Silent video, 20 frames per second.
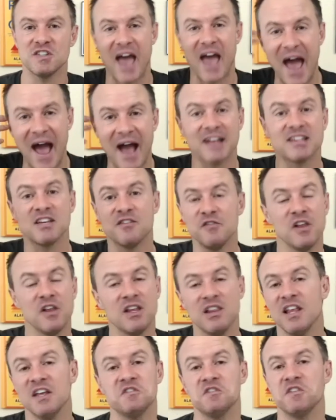actively
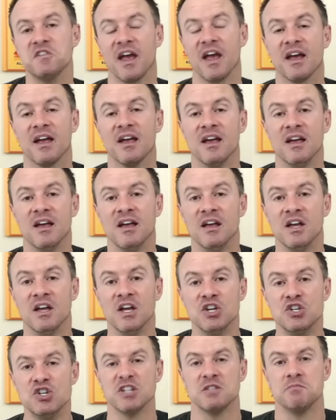listening,
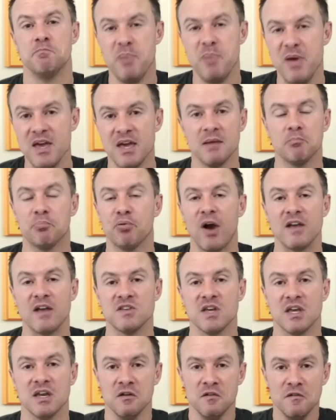just being
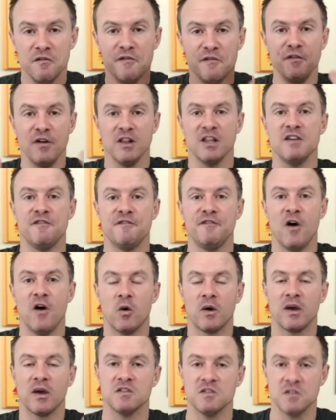present, fully
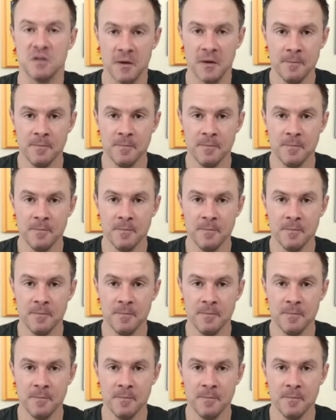focused,